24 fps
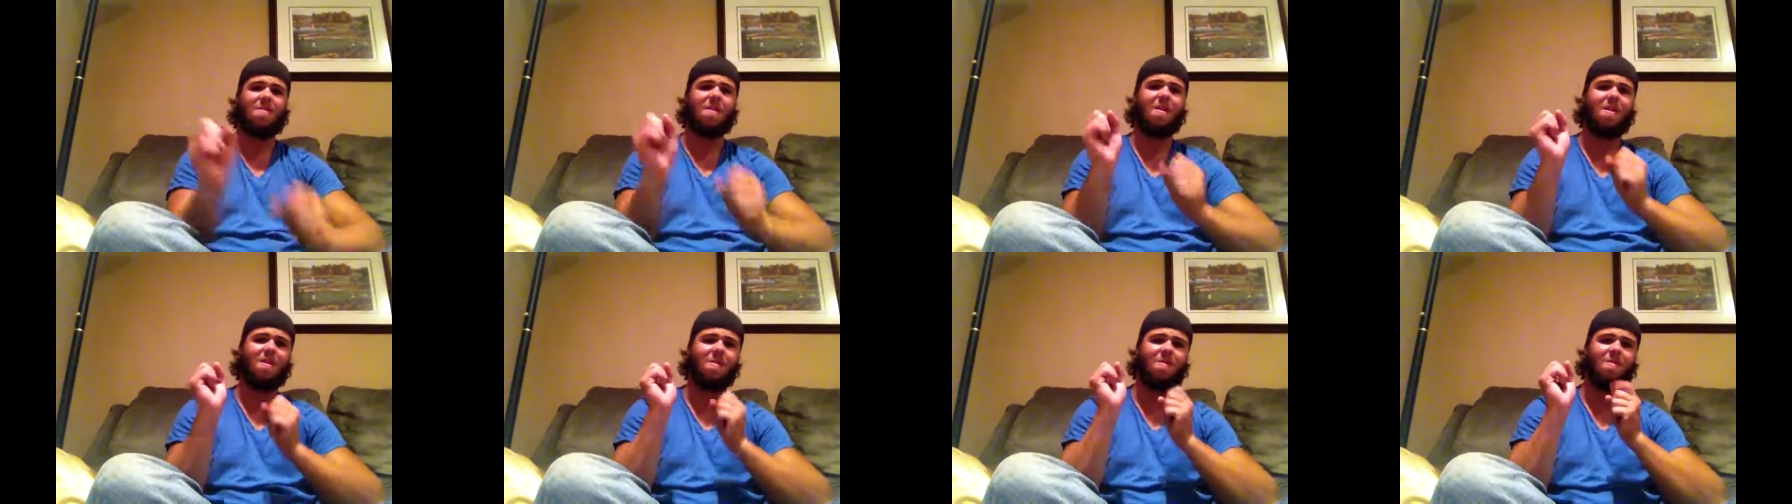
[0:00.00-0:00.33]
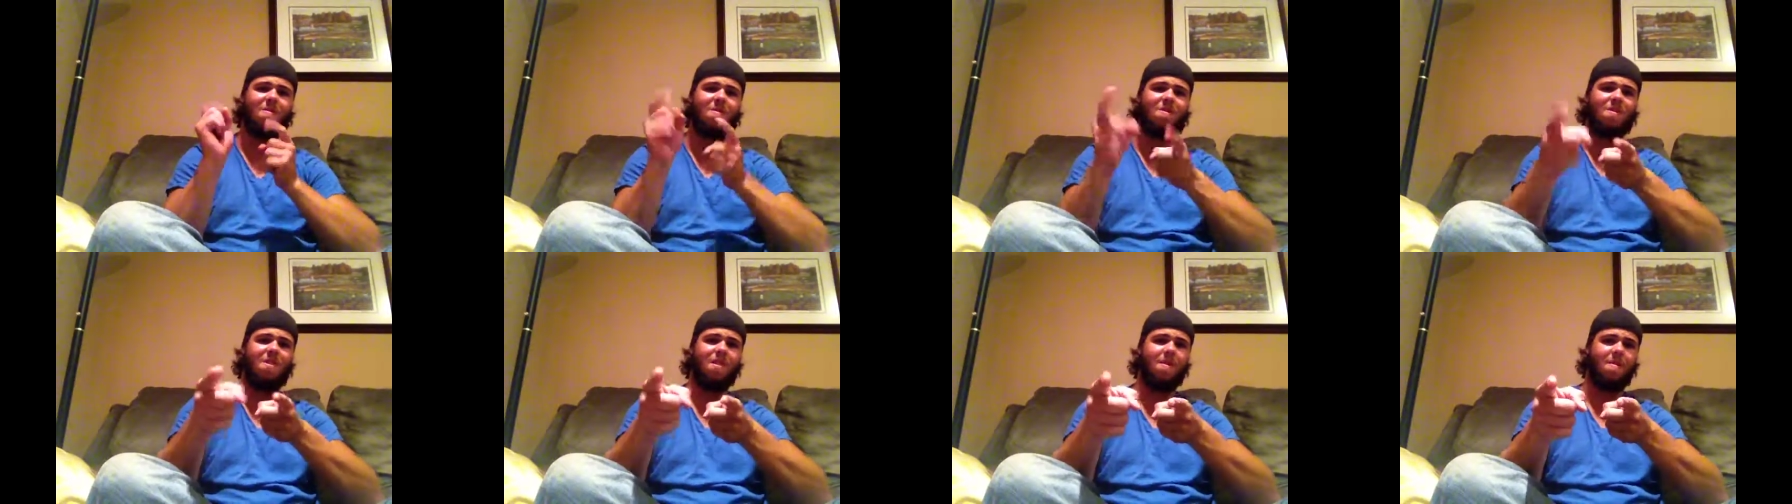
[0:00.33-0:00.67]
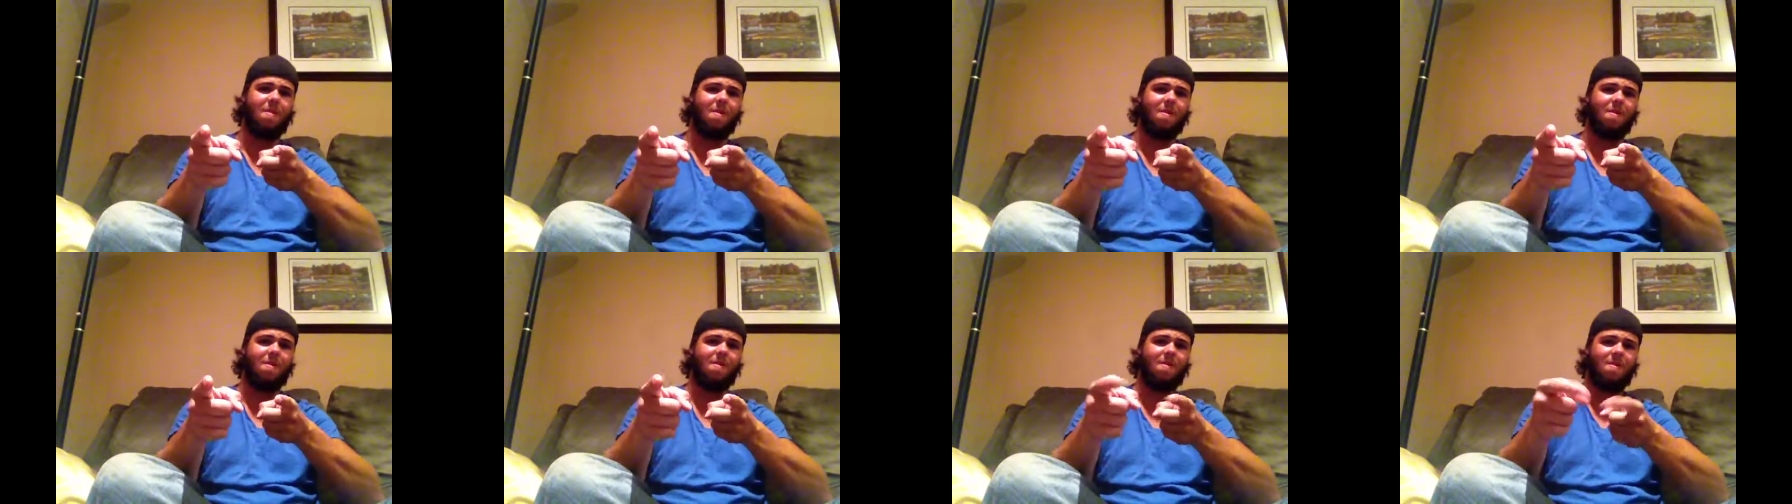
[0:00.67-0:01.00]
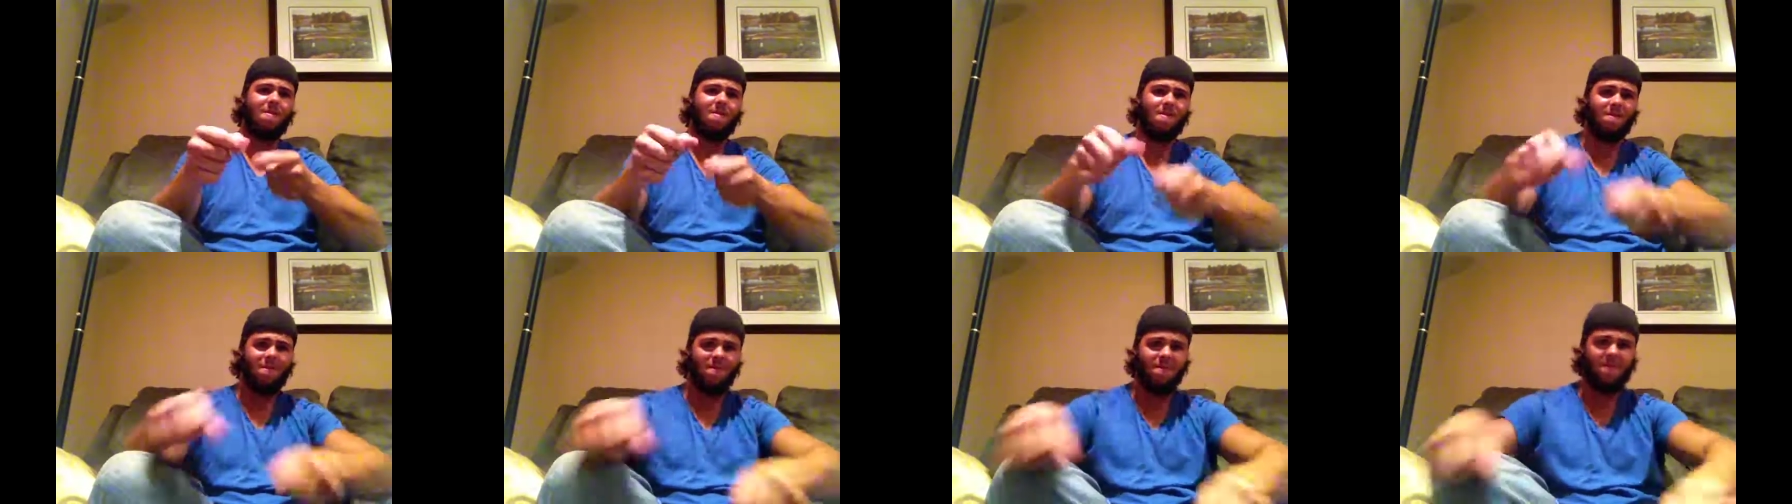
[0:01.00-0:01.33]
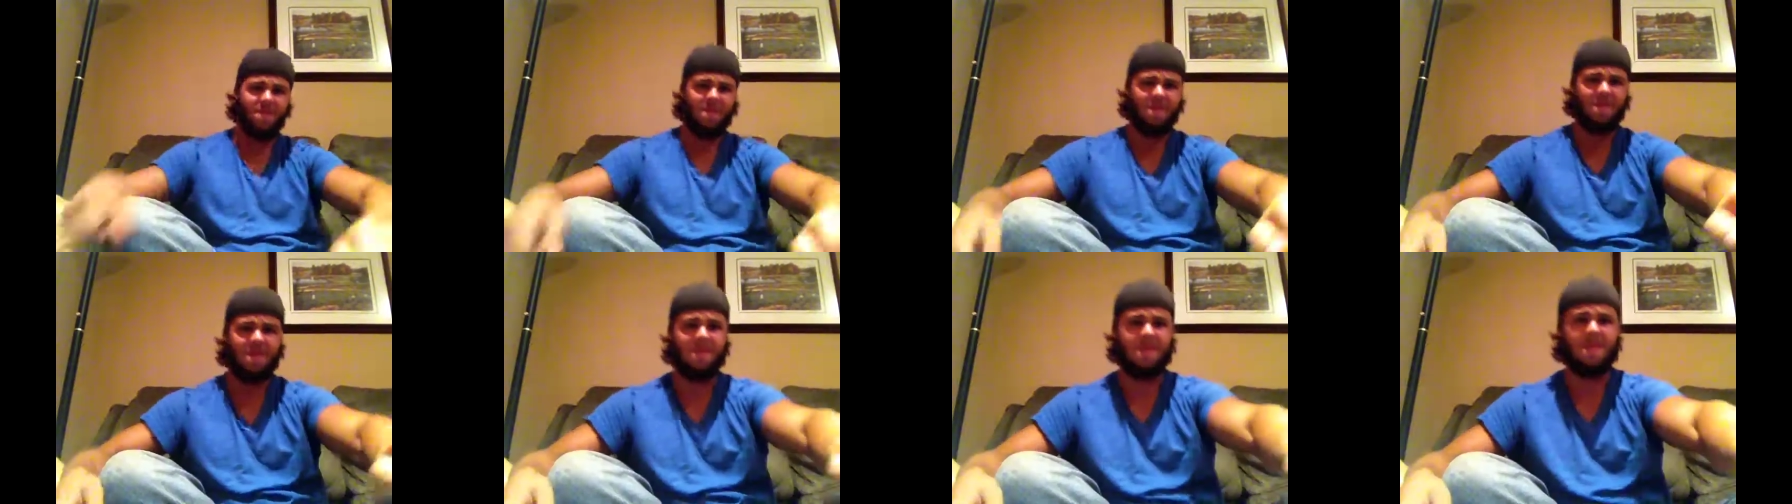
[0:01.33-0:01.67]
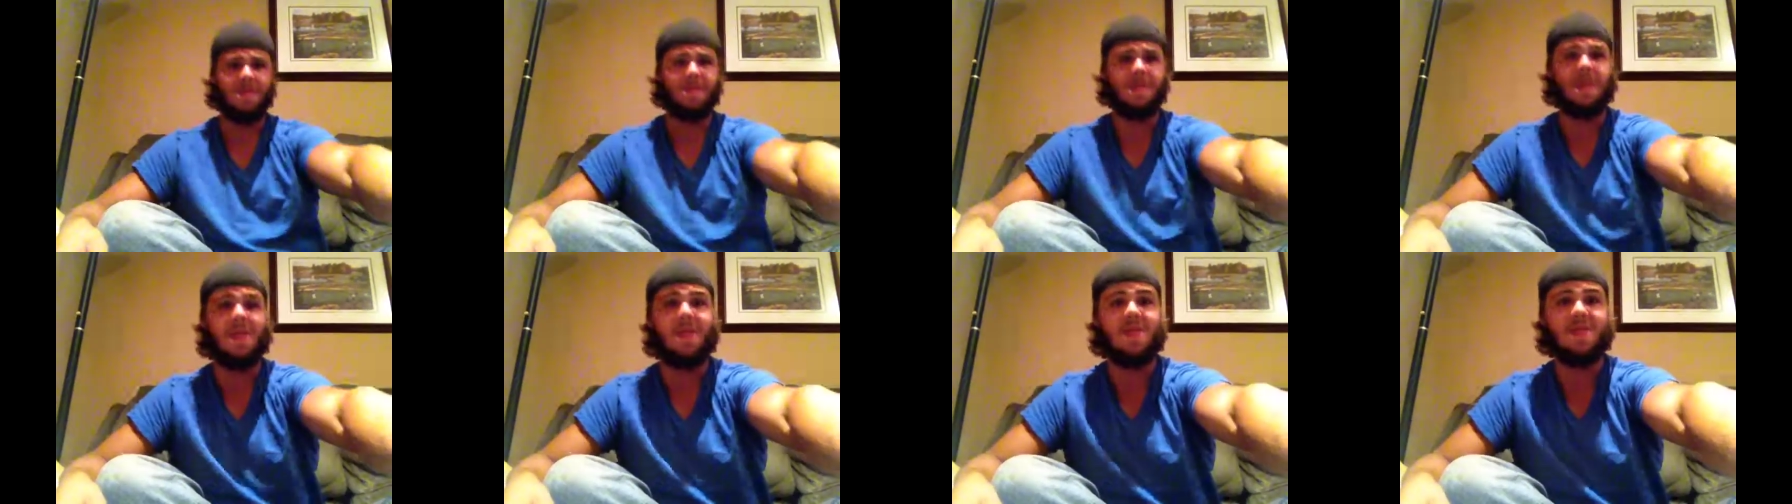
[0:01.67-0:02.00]
on dipping.
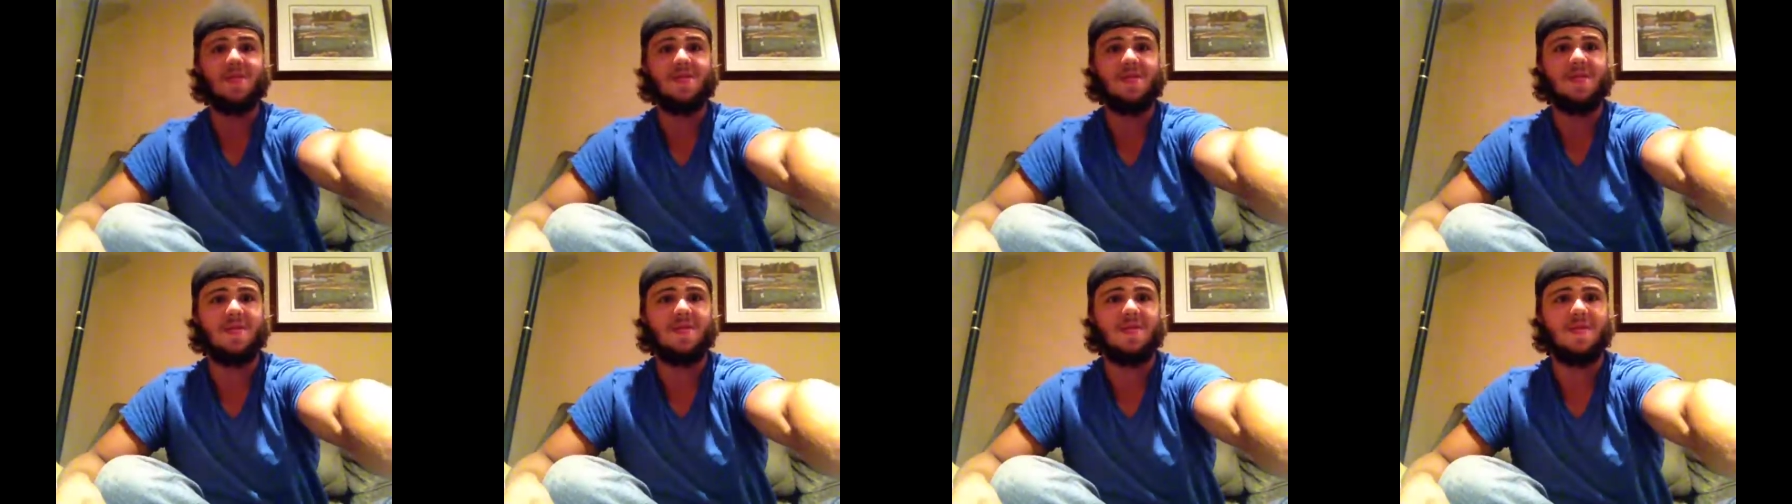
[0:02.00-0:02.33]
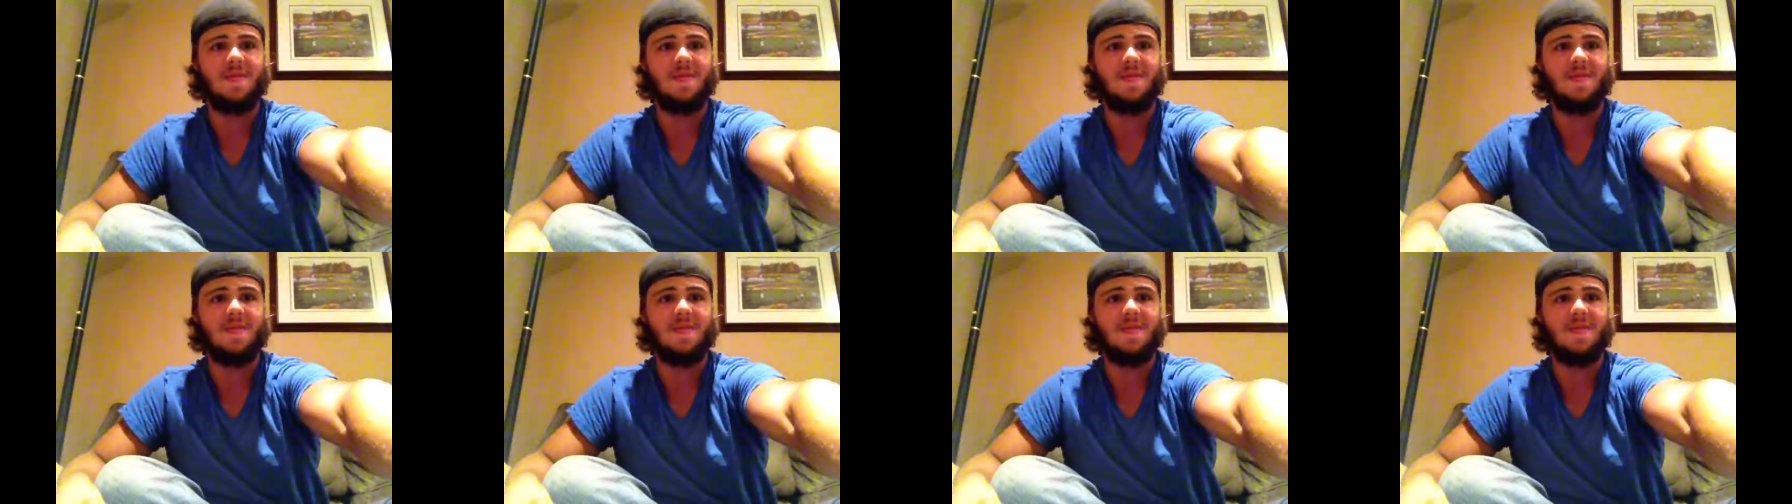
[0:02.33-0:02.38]
Peace.